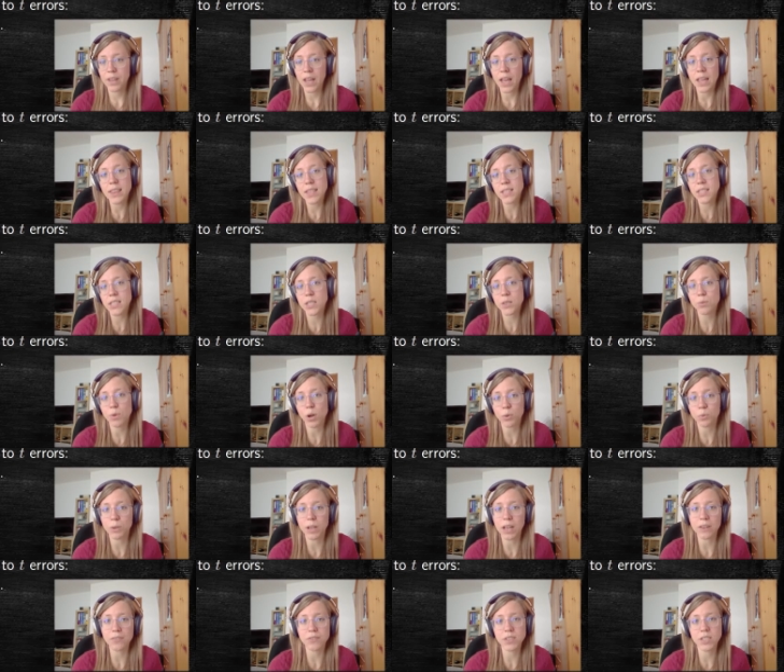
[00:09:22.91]
and this is what
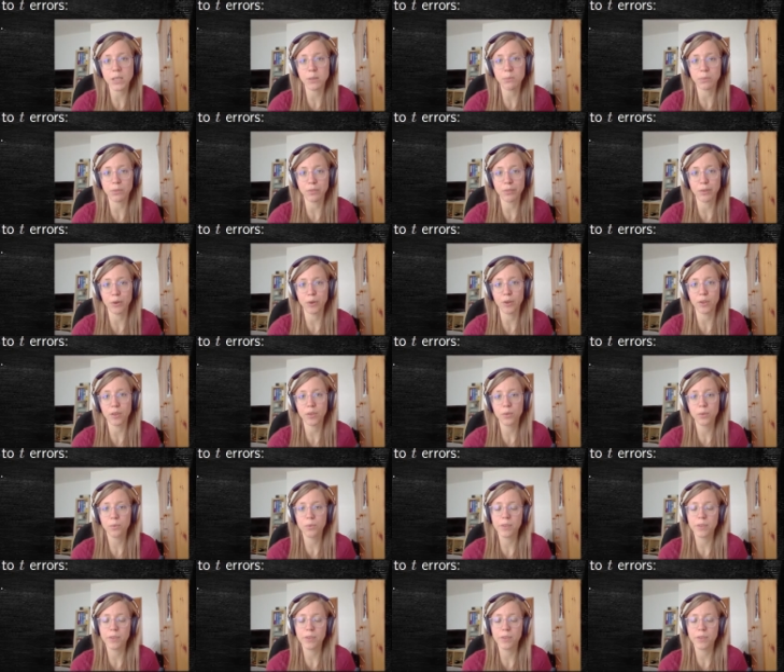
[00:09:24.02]
we have seen before.